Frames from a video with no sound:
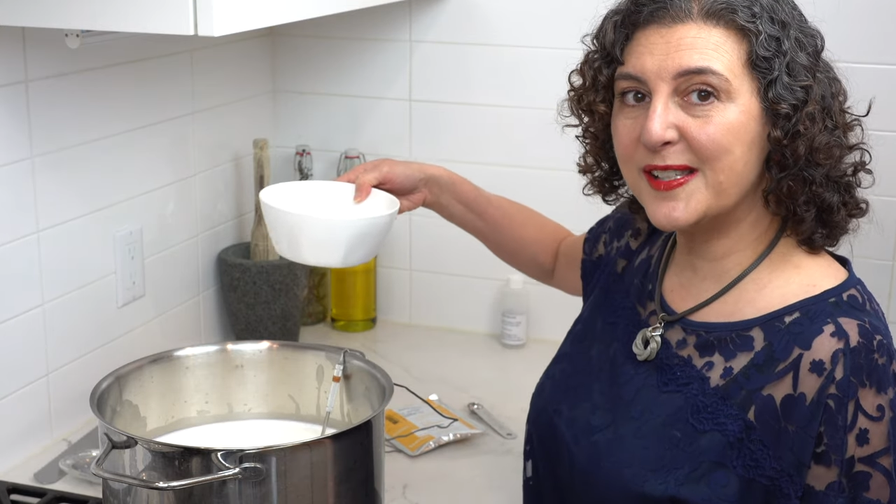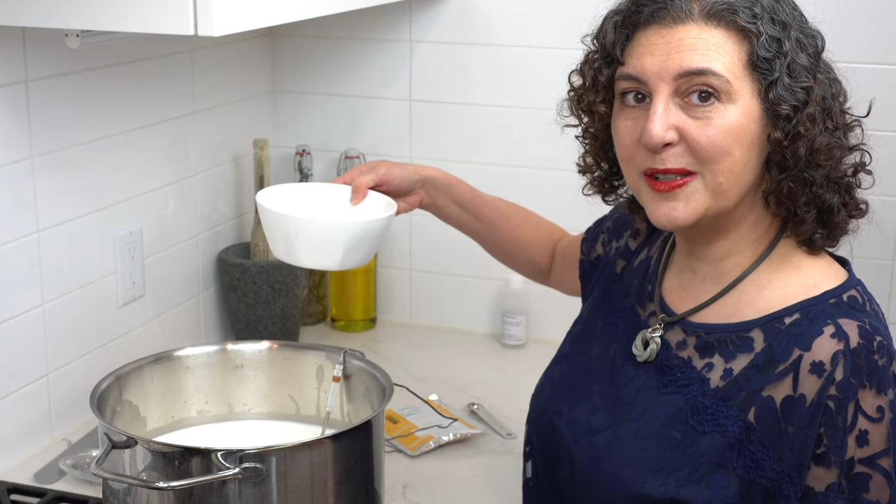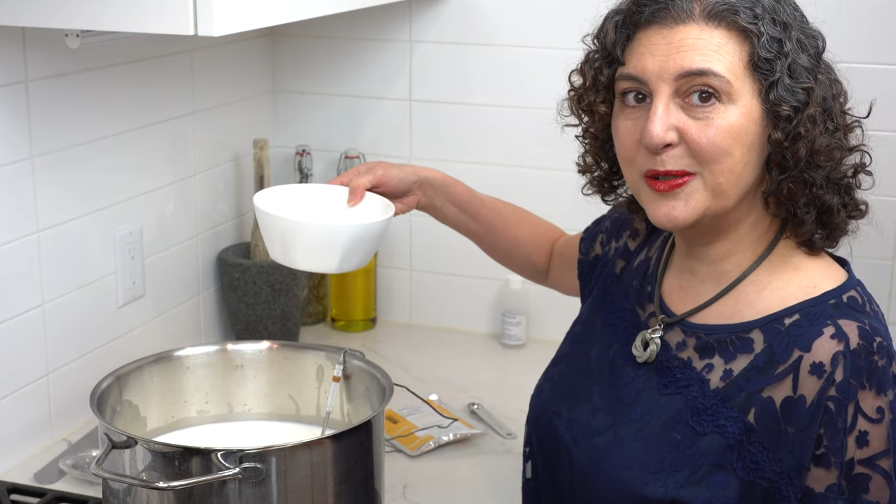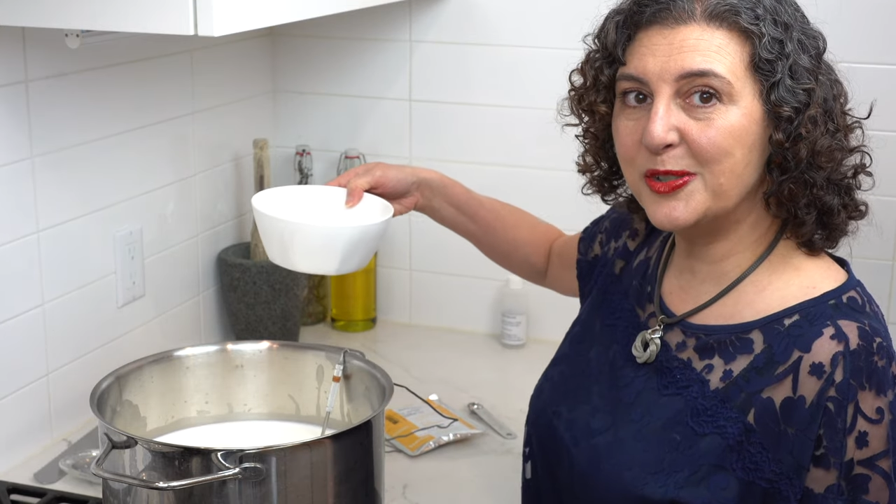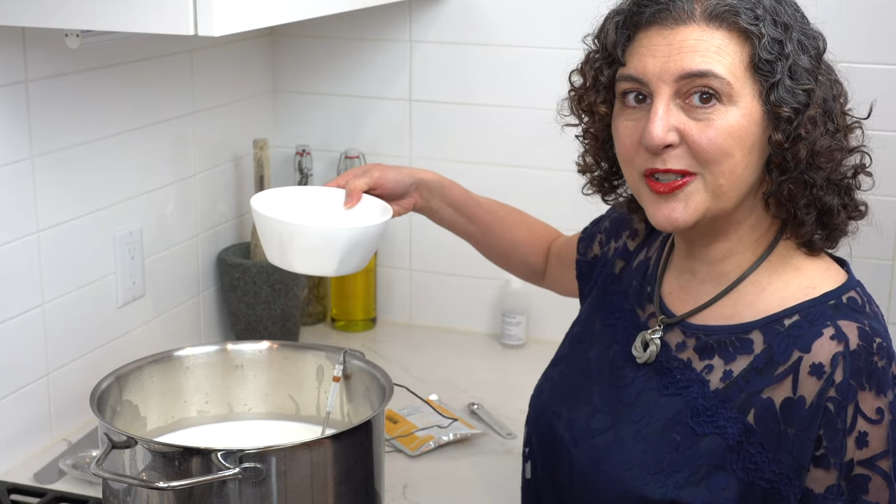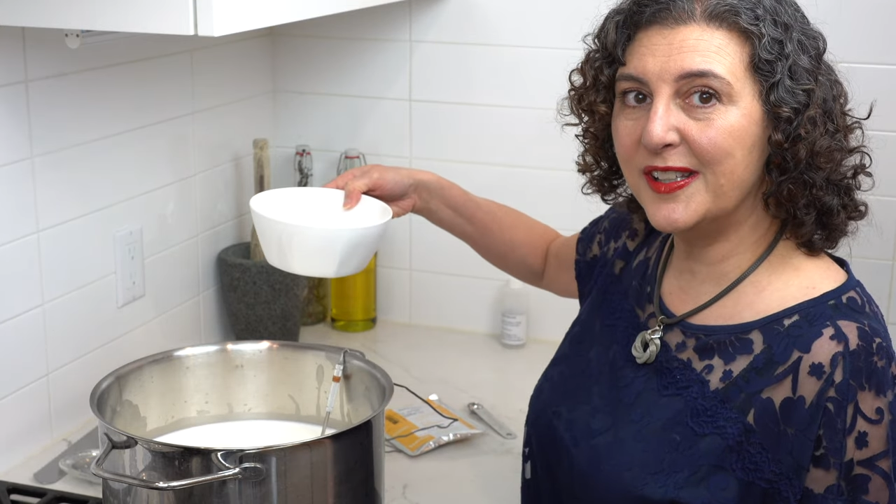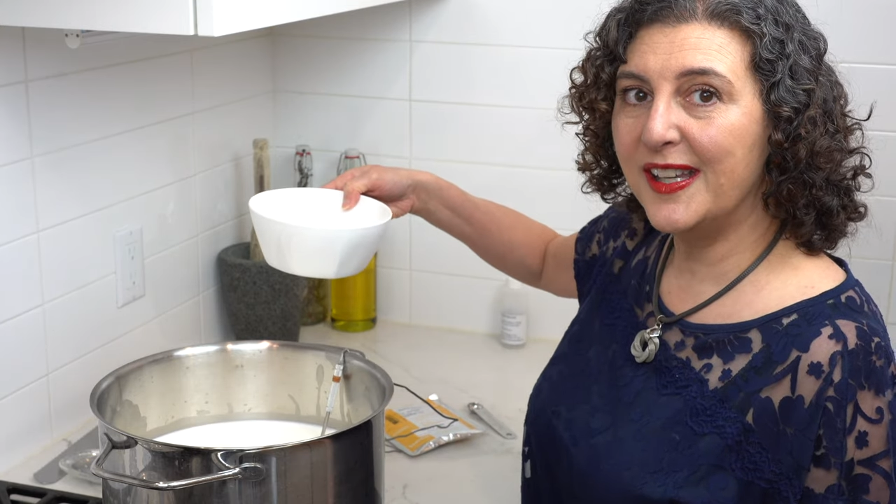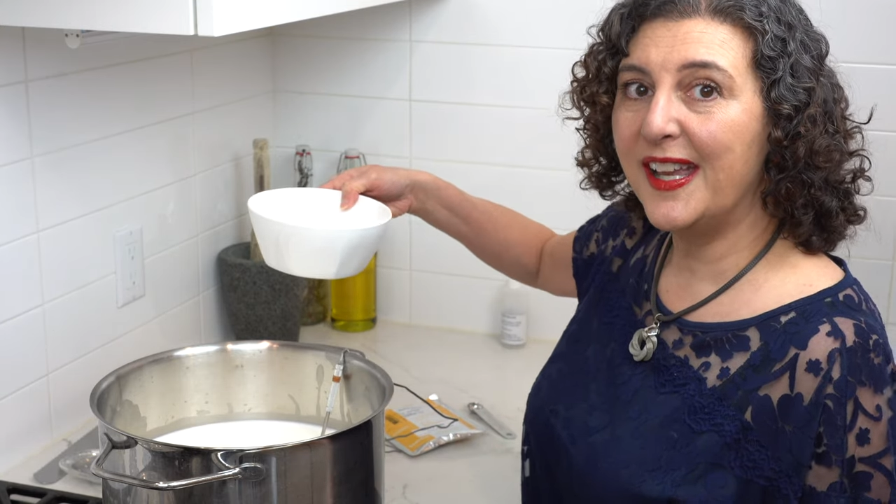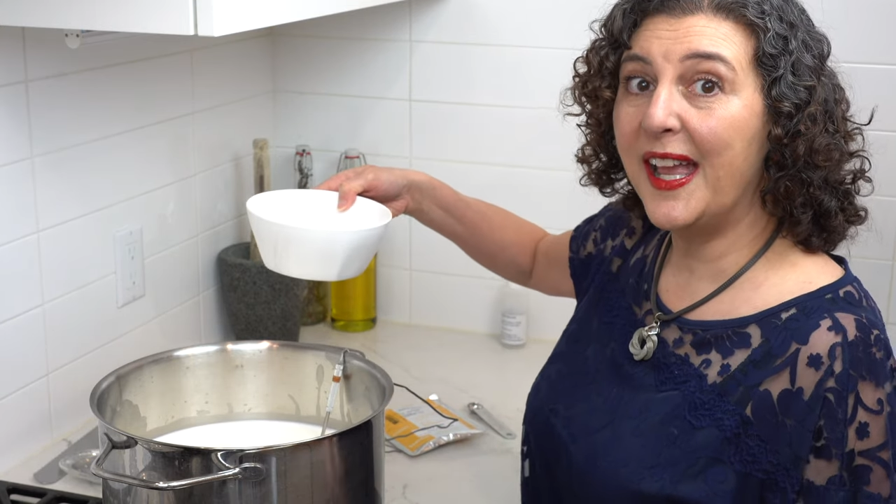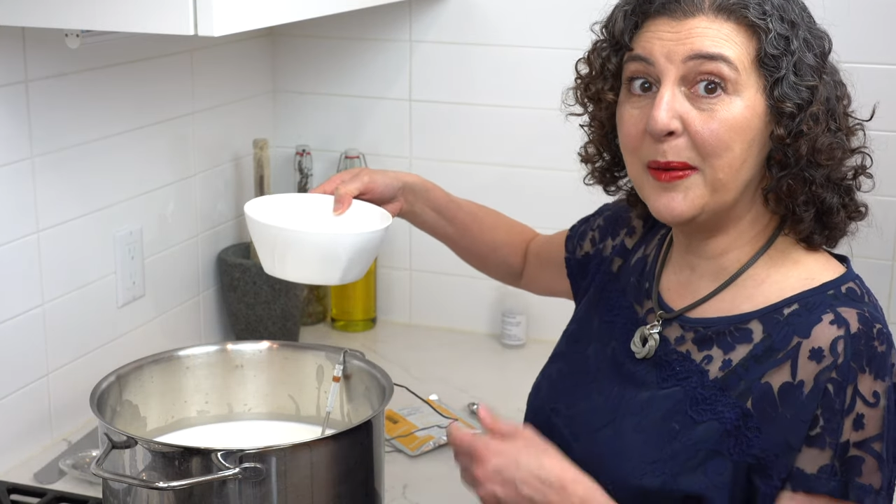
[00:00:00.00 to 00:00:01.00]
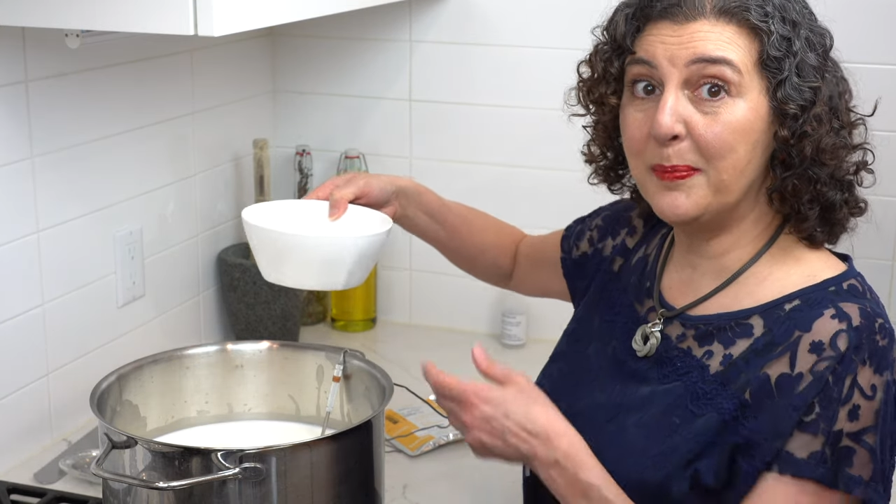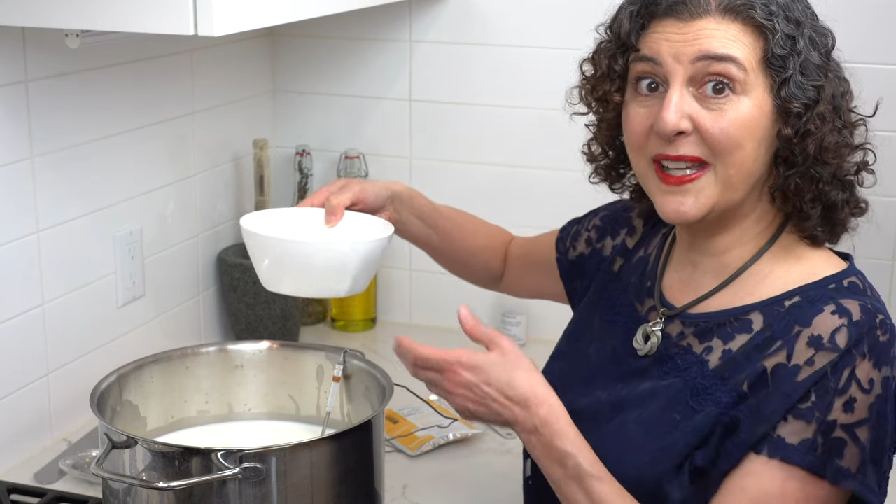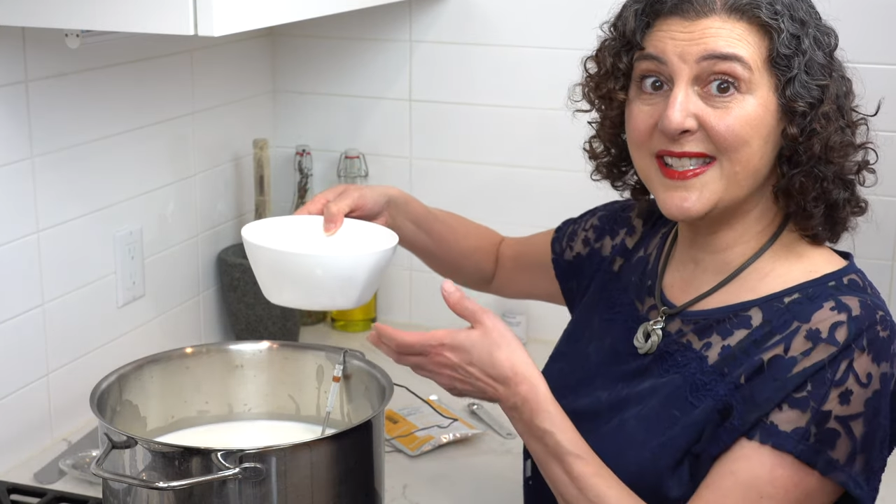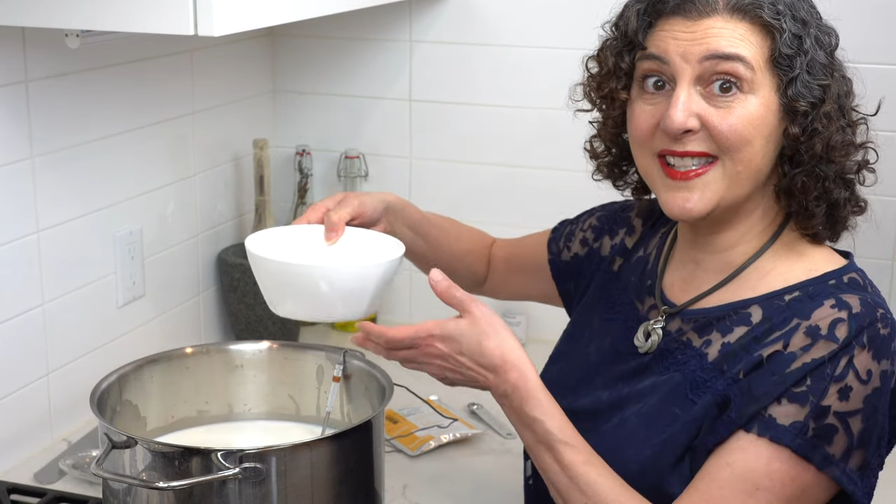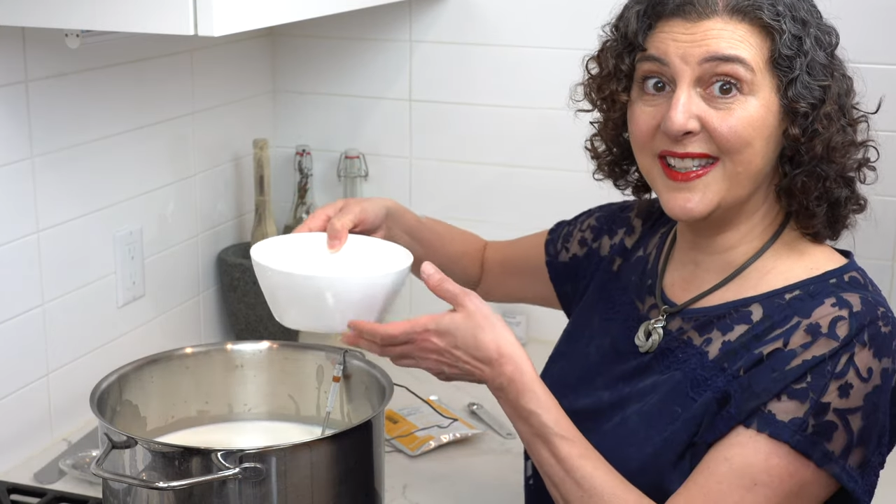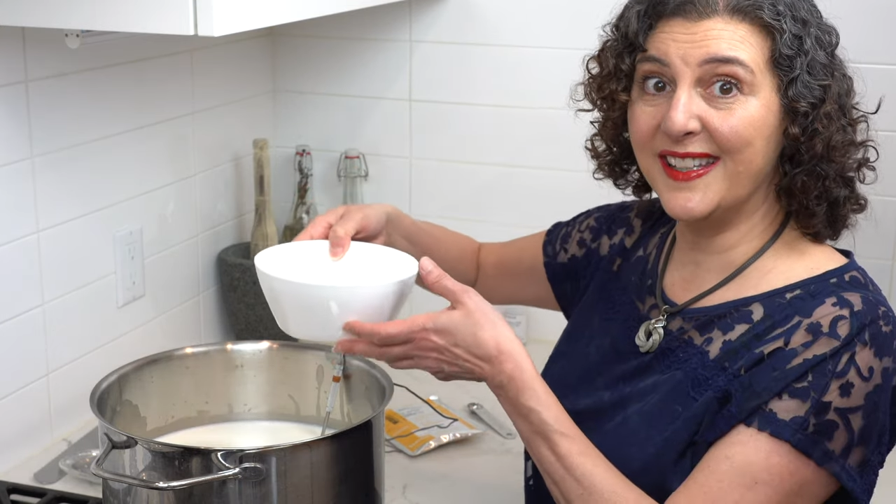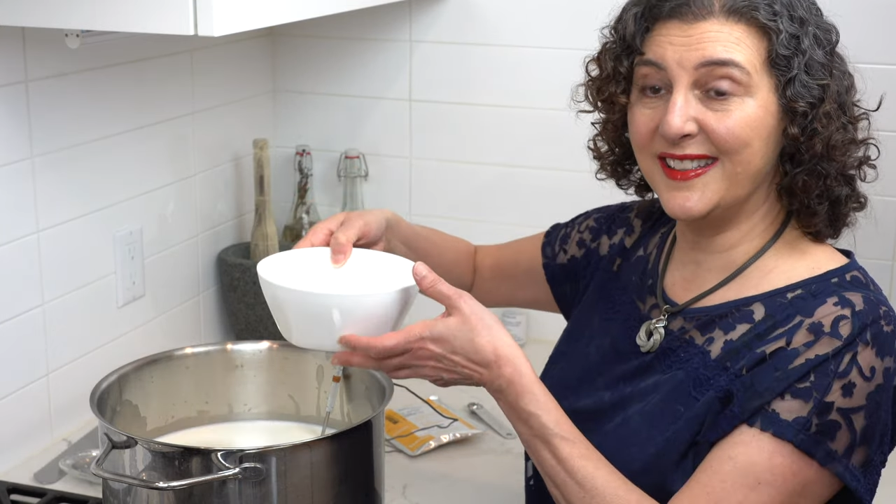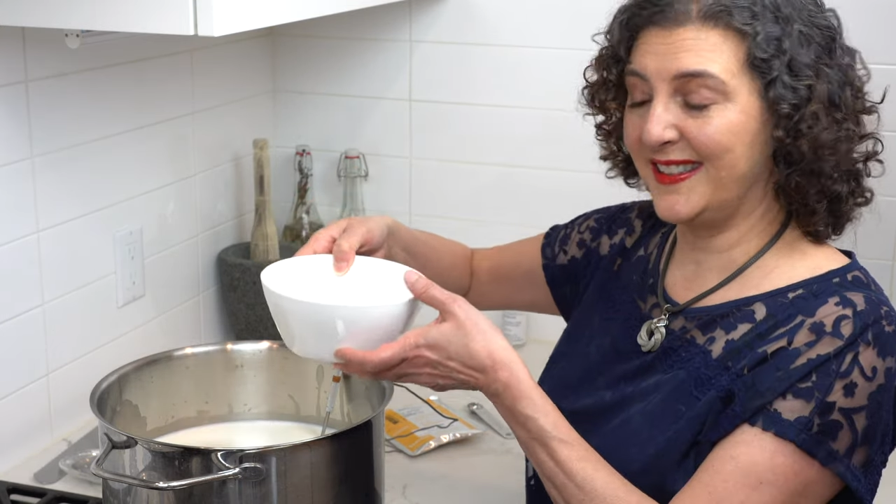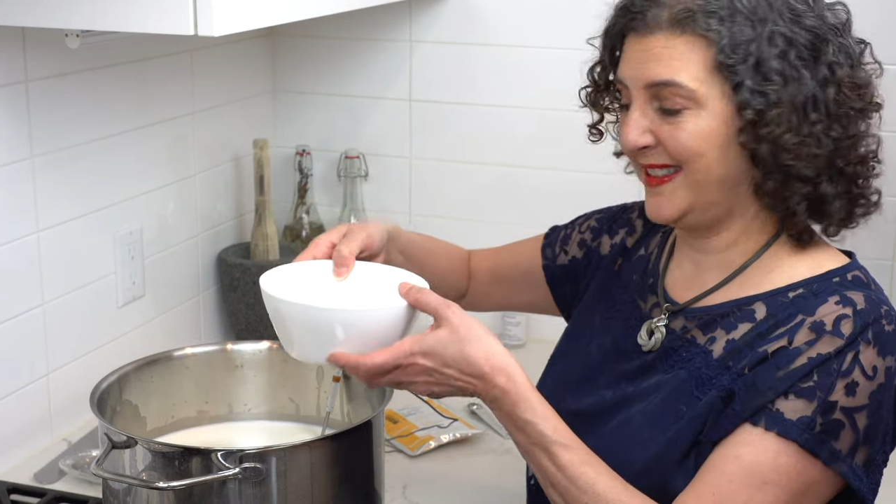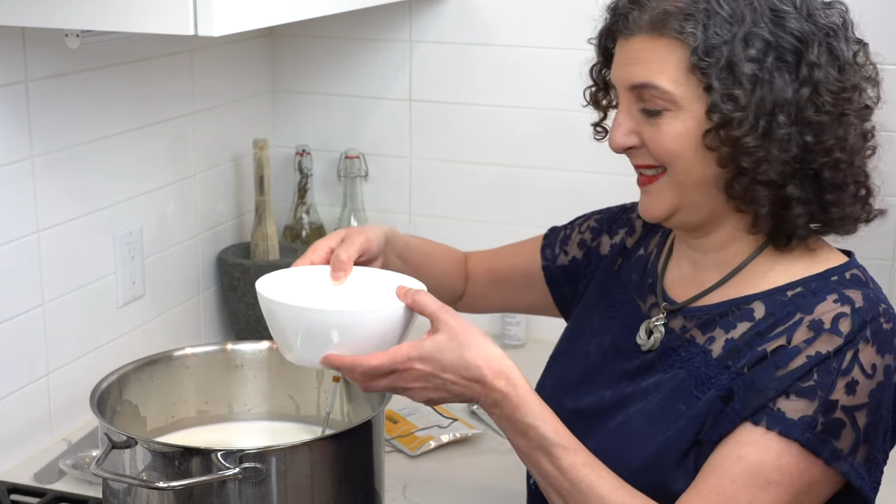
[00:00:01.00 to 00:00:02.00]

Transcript: solution and mix it in.